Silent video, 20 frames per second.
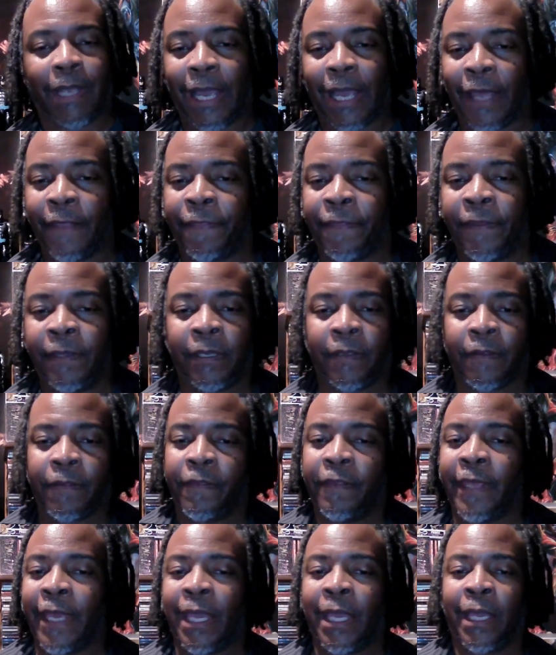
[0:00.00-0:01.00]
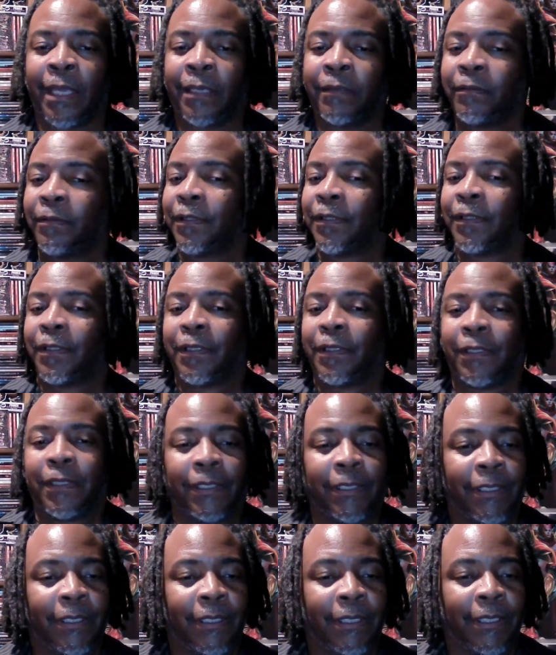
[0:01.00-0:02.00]
I think that
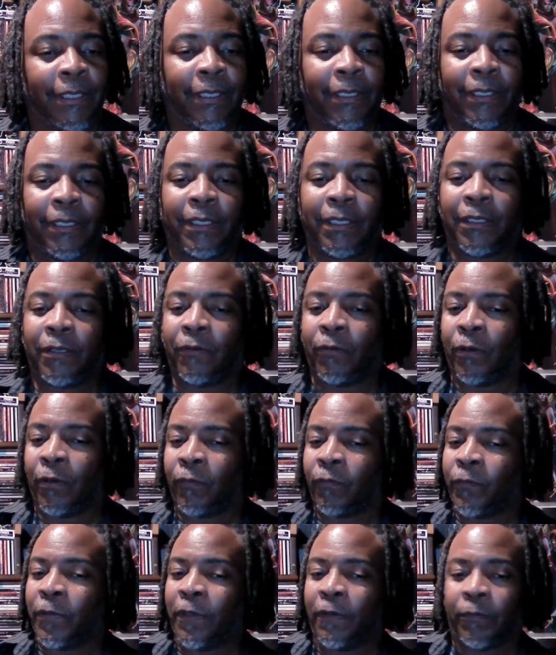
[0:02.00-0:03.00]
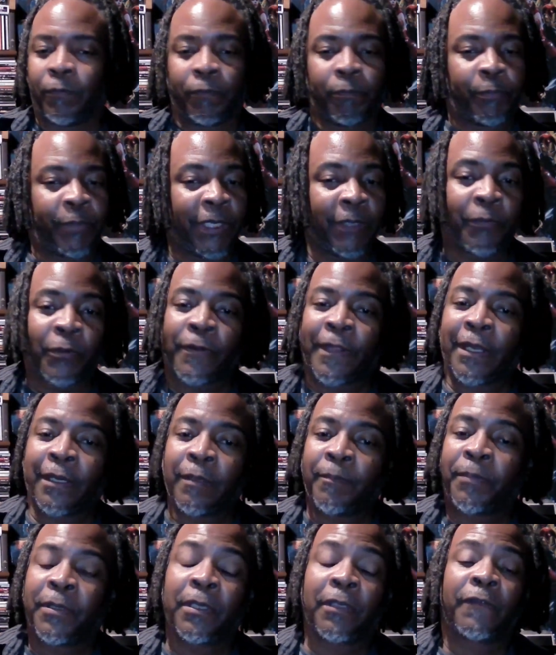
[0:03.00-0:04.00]
the people that
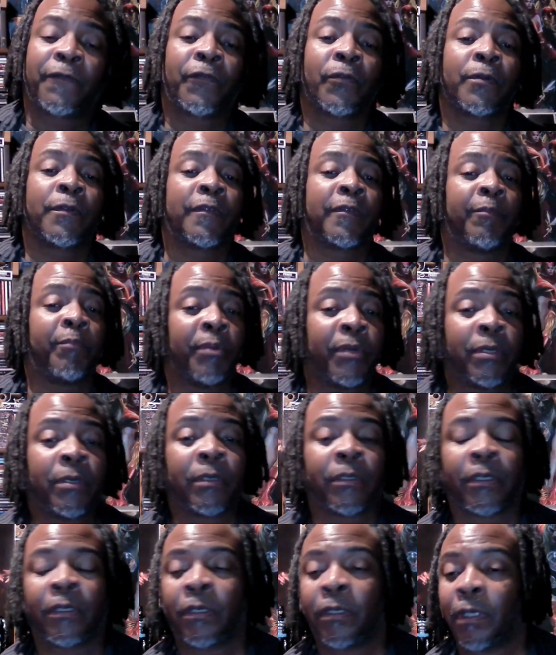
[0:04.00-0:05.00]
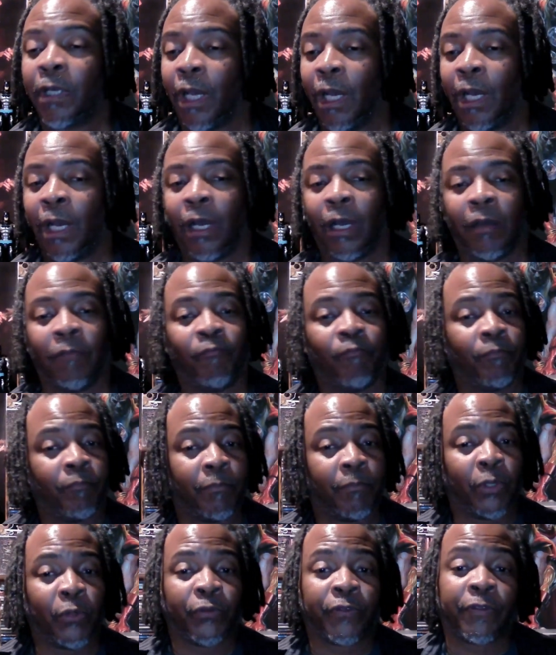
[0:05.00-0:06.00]
he picked for his book,
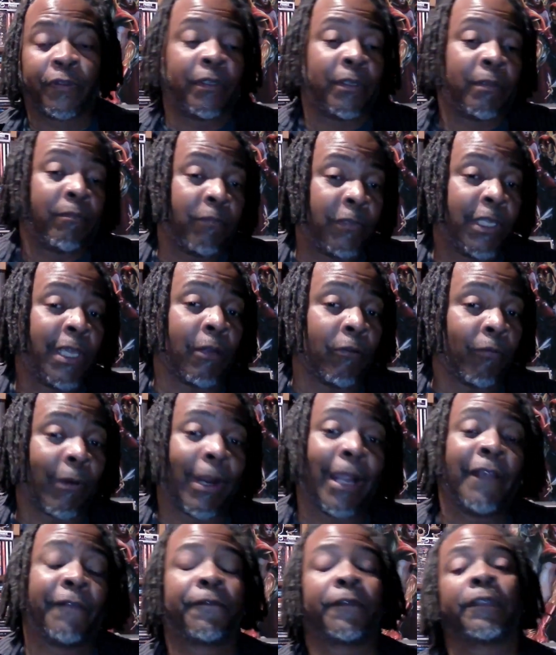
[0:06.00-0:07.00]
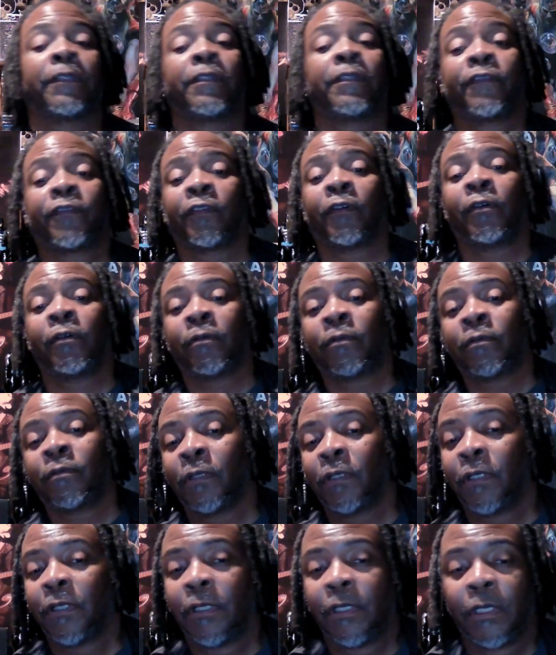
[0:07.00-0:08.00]
most of them, yeah, rightfully so,
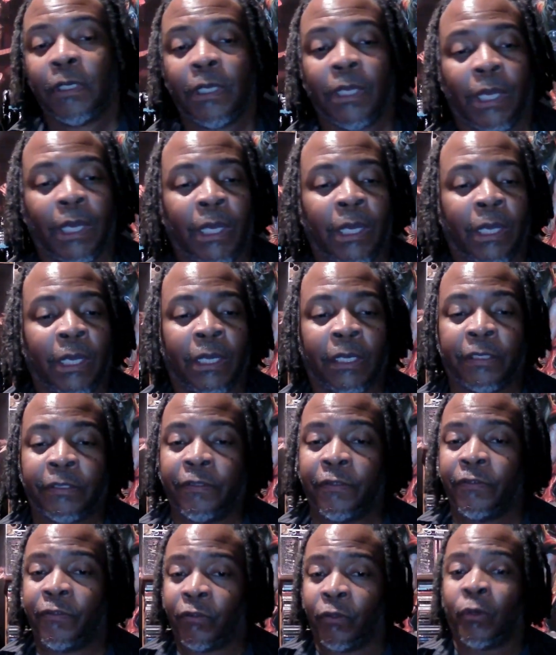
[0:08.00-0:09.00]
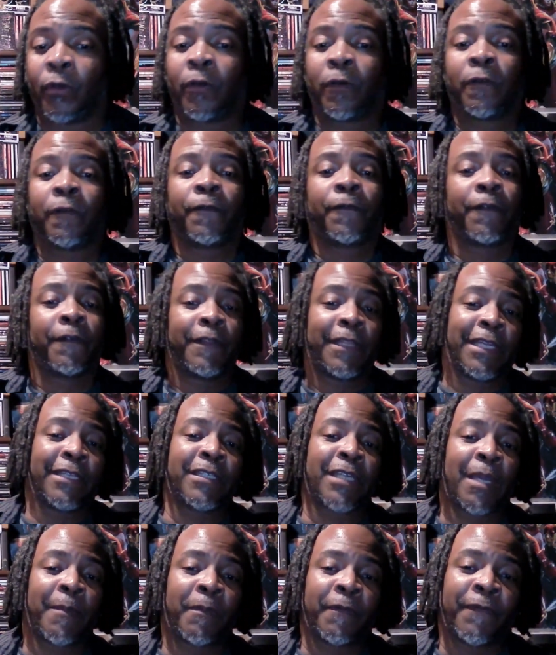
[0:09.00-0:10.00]
deserve that
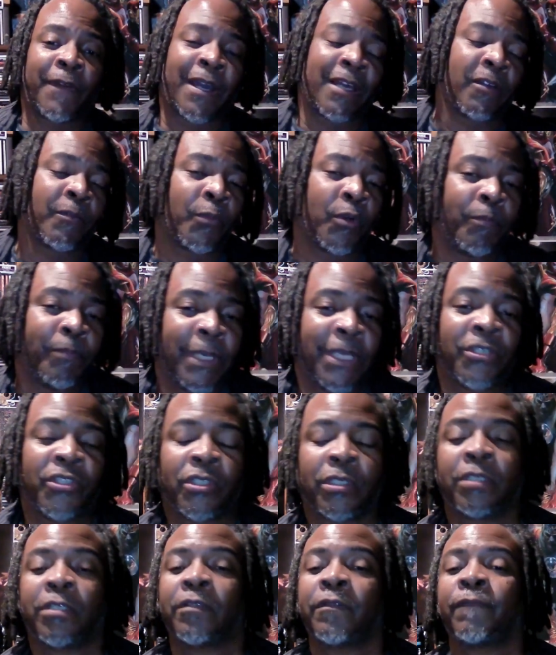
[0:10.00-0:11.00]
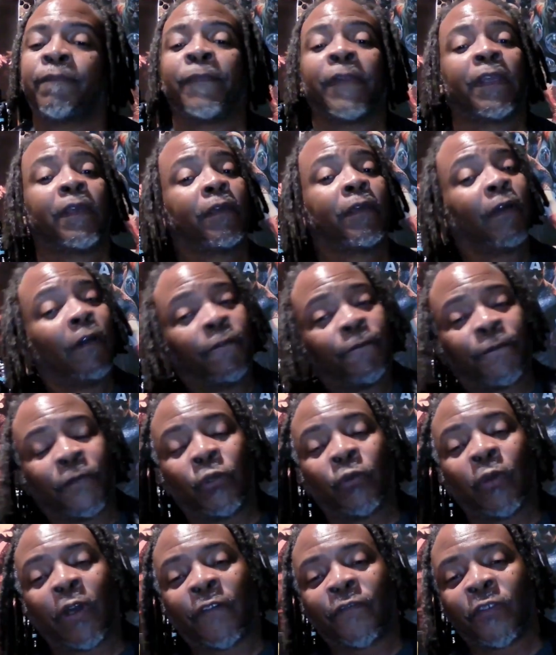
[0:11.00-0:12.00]
type of honorable mention. A
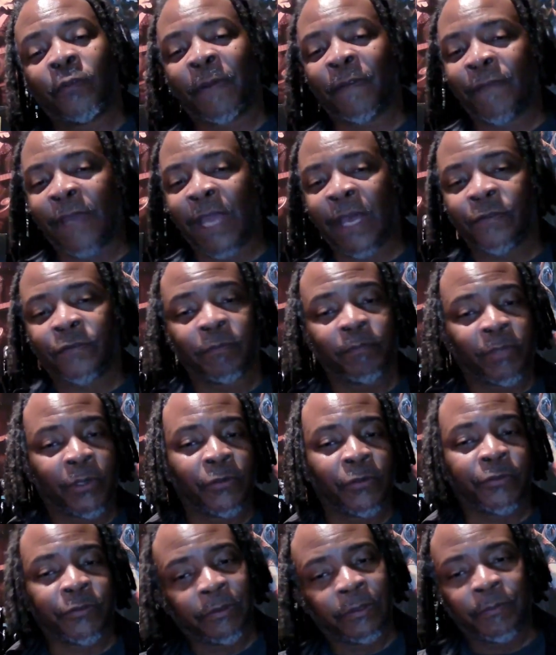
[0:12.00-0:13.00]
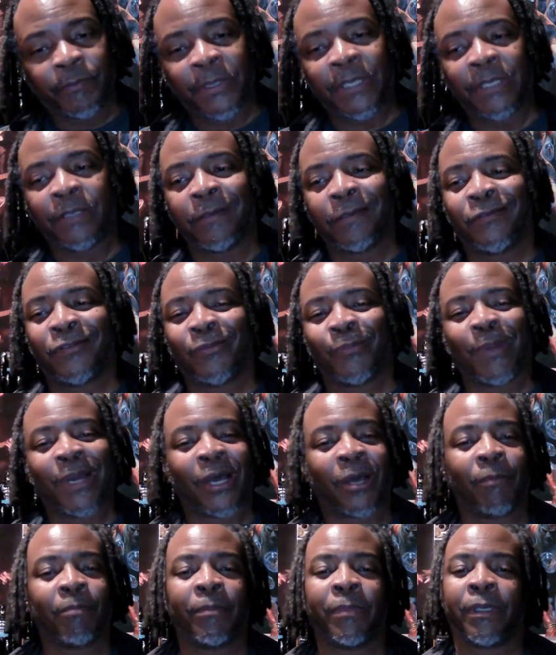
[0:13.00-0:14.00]
few of them I've got some personal opinions
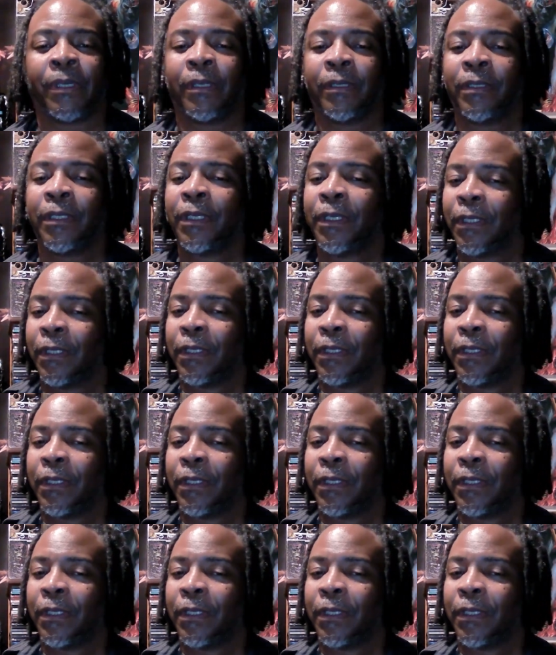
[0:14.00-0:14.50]
about, but